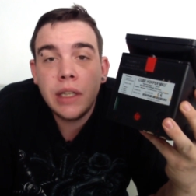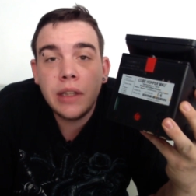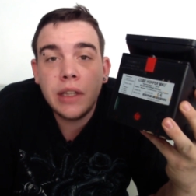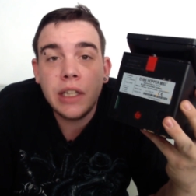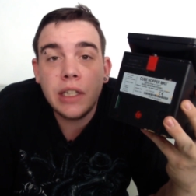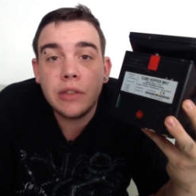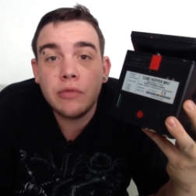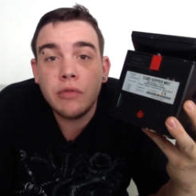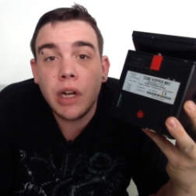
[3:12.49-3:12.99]

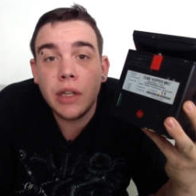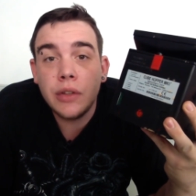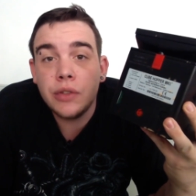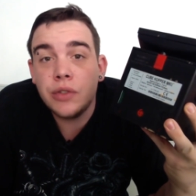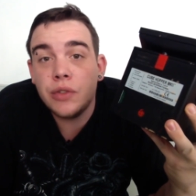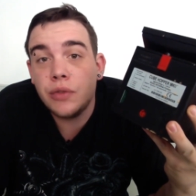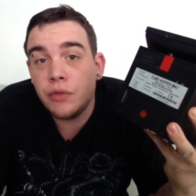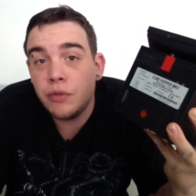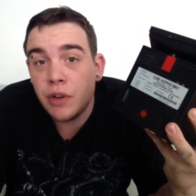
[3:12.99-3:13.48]
This
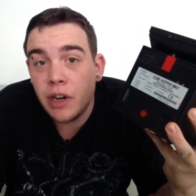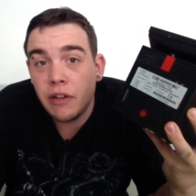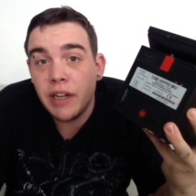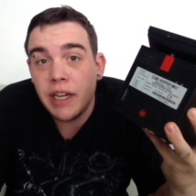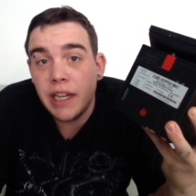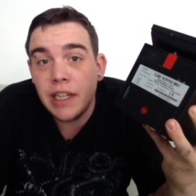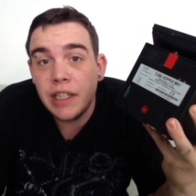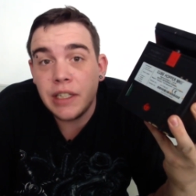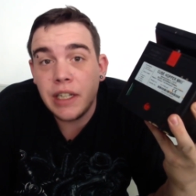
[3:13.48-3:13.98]
runs
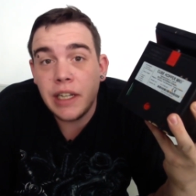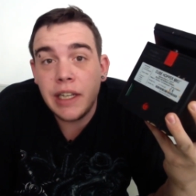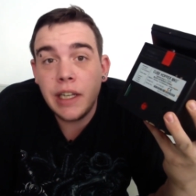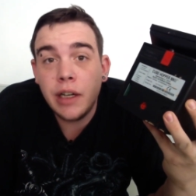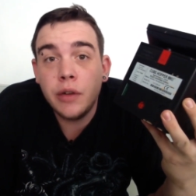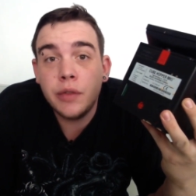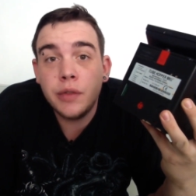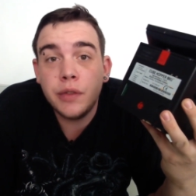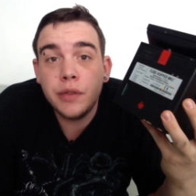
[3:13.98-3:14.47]
very
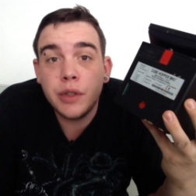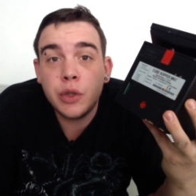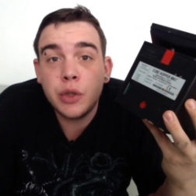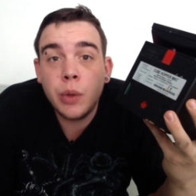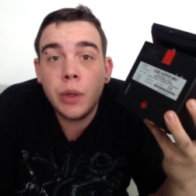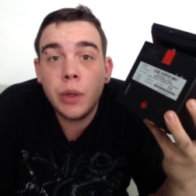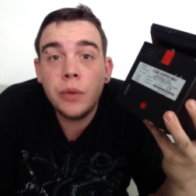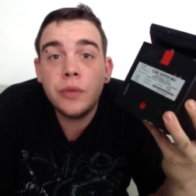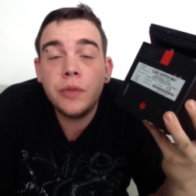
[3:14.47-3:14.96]
easily off of a
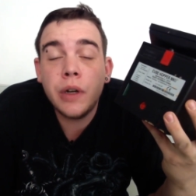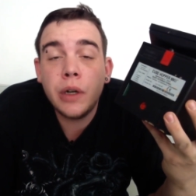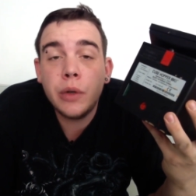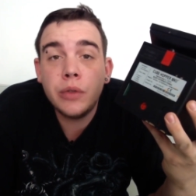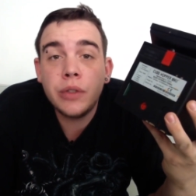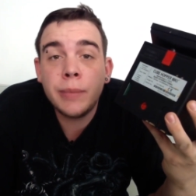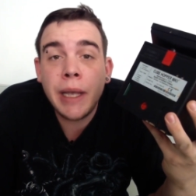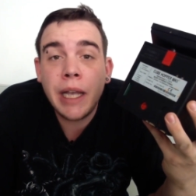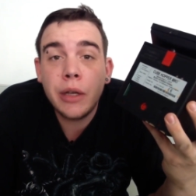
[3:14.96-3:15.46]
12
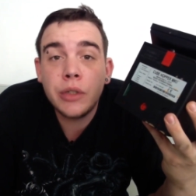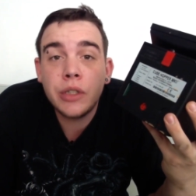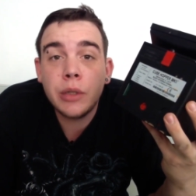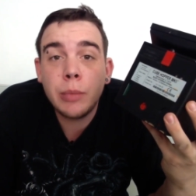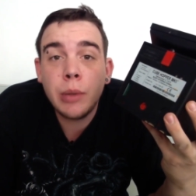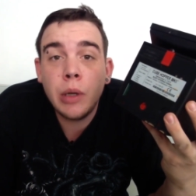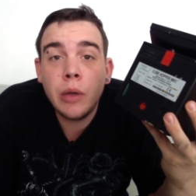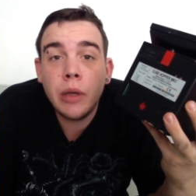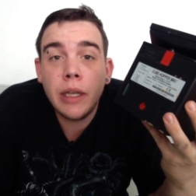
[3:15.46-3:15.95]
volt power
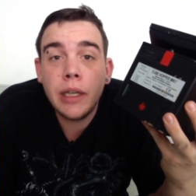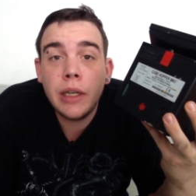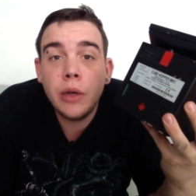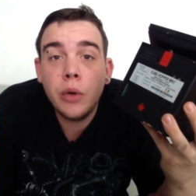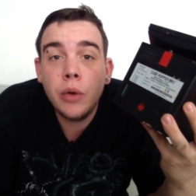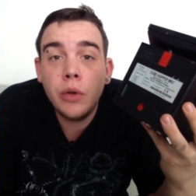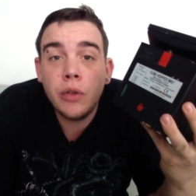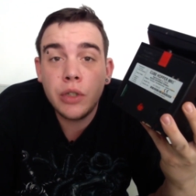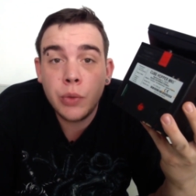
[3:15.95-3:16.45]
supply
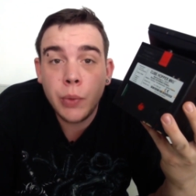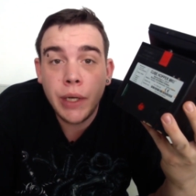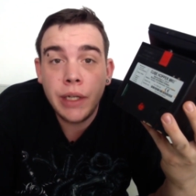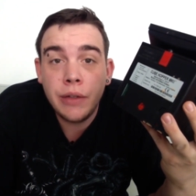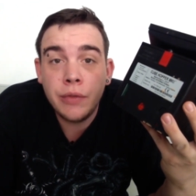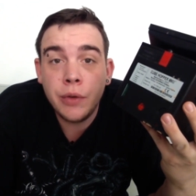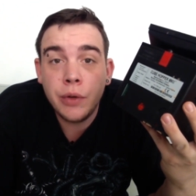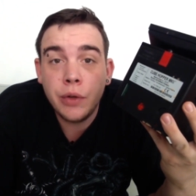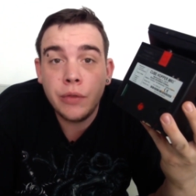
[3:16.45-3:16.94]
or a
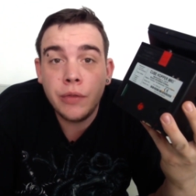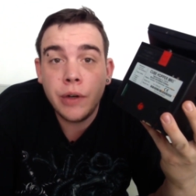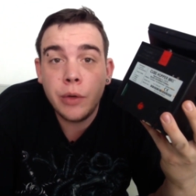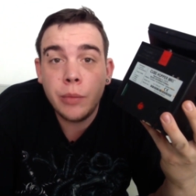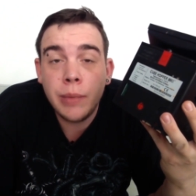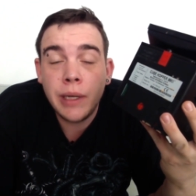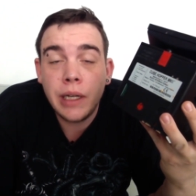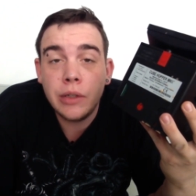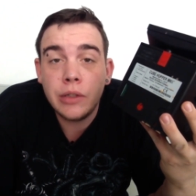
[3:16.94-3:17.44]
24
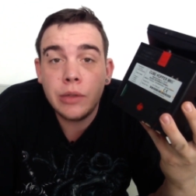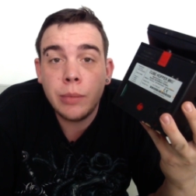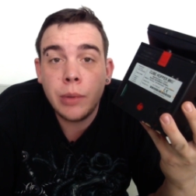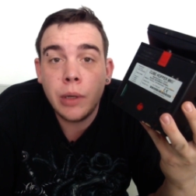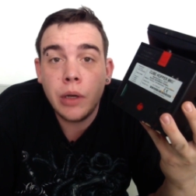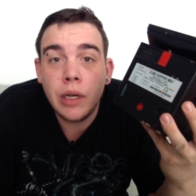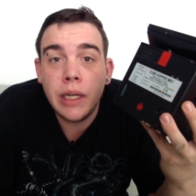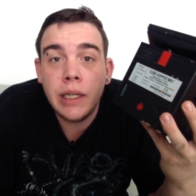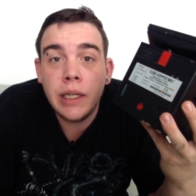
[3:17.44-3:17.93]
volt power
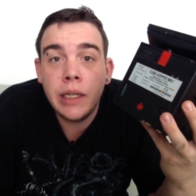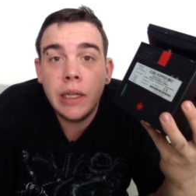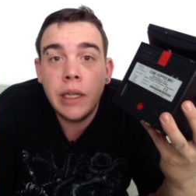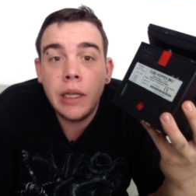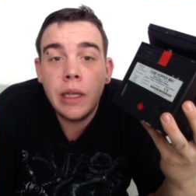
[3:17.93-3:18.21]
supply,